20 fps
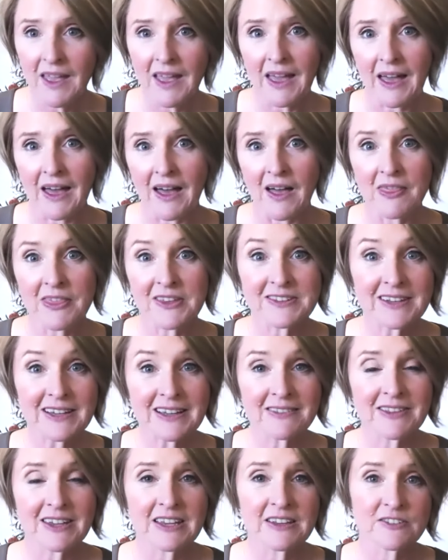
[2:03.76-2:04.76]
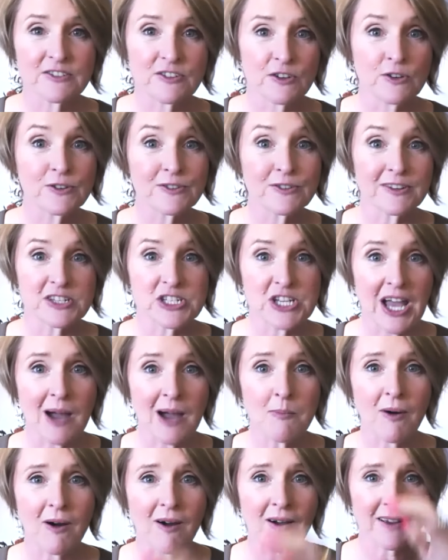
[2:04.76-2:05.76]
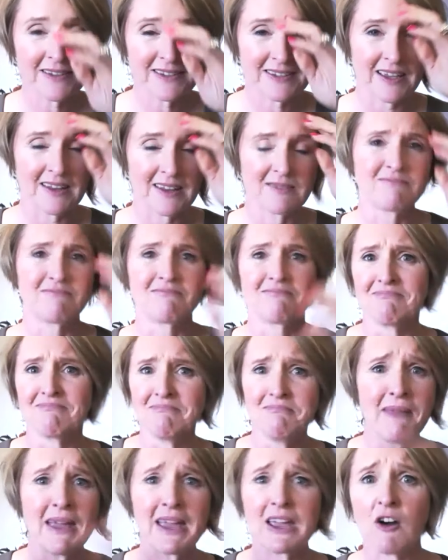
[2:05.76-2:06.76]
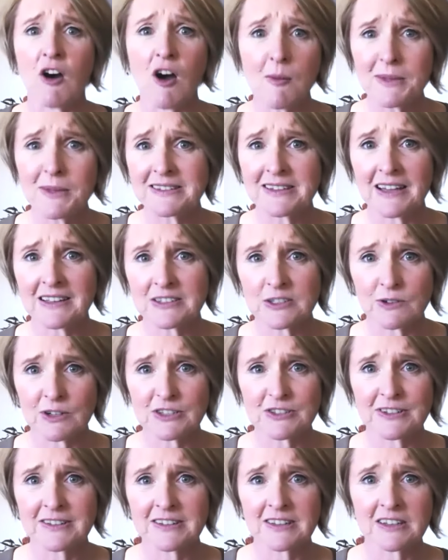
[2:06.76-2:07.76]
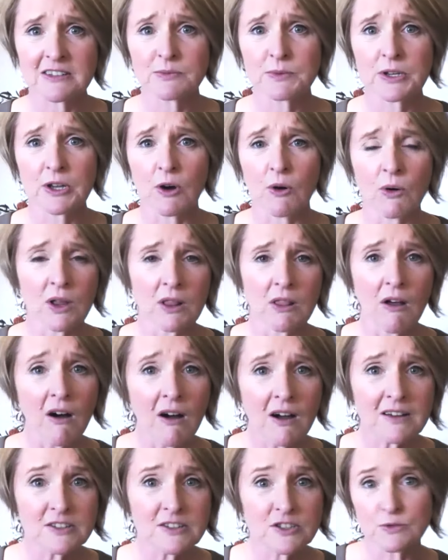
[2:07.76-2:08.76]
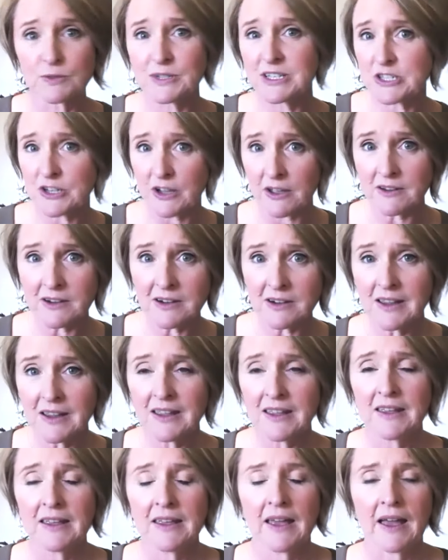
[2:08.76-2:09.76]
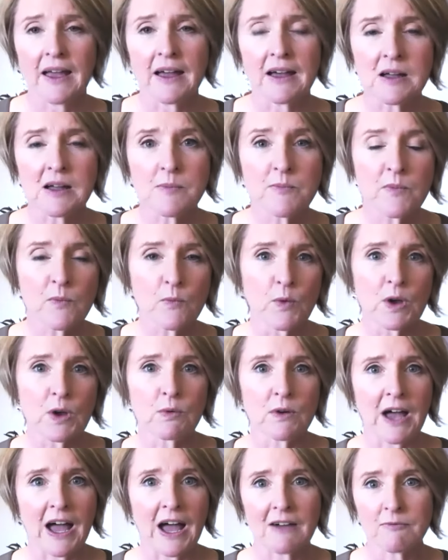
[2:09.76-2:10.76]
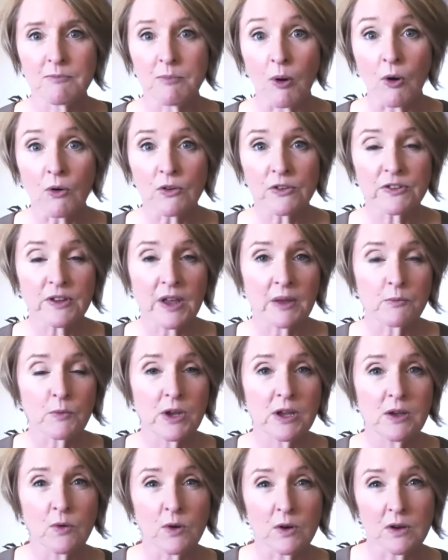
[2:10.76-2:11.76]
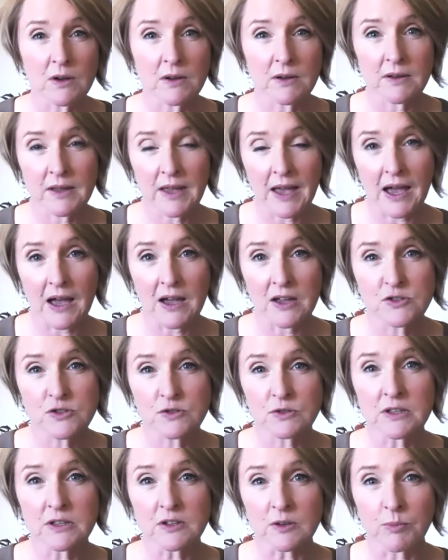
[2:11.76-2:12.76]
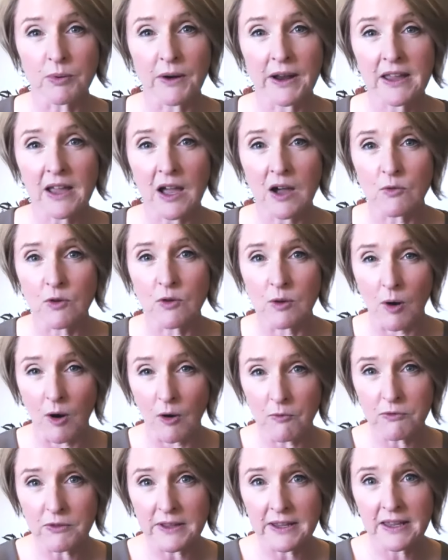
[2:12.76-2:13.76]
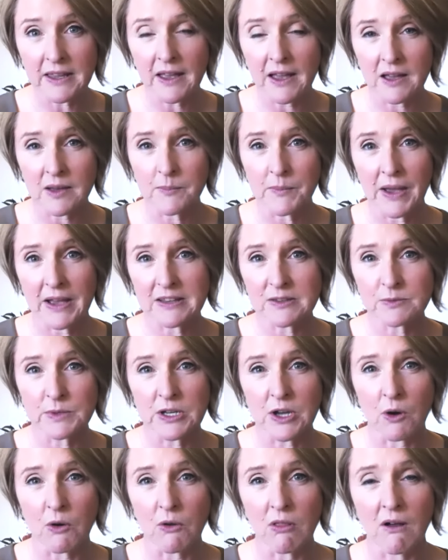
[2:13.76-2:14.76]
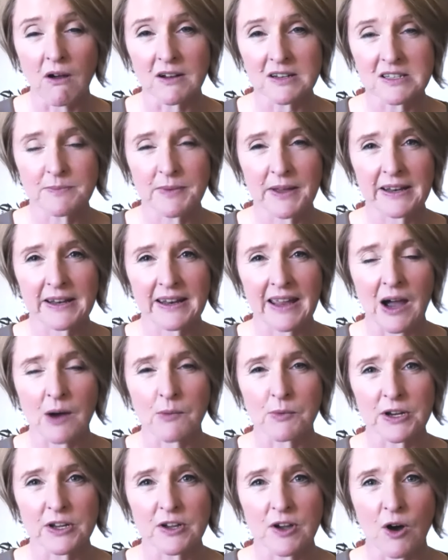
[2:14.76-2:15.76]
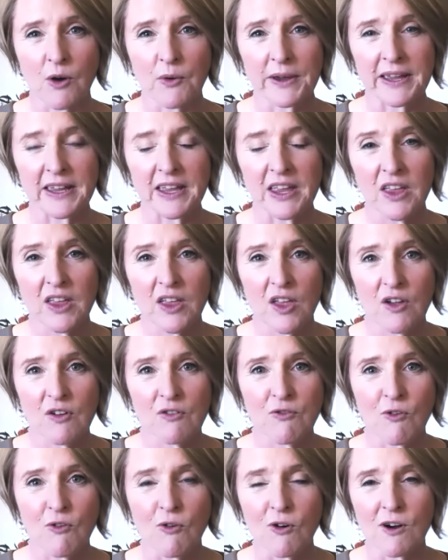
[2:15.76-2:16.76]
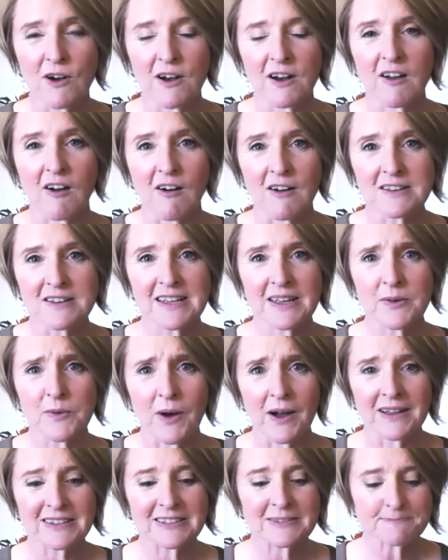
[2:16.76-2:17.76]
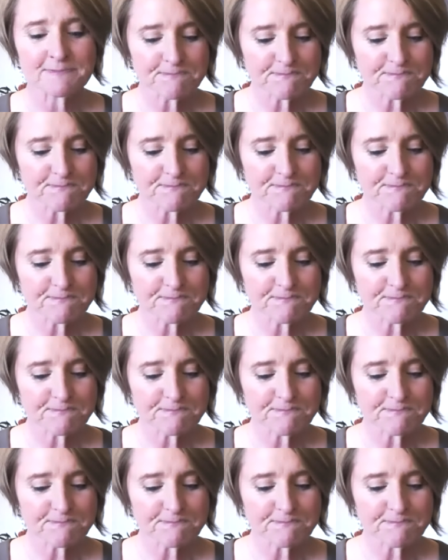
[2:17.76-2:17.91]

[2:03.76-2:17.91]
Uh, the second thing is to use the chat box and make comments, ask questions as we go along to each other. Um, we will have polls and we will uh, do a little breakout room, hopefully, um, as we go along, depending how we're going for content wise.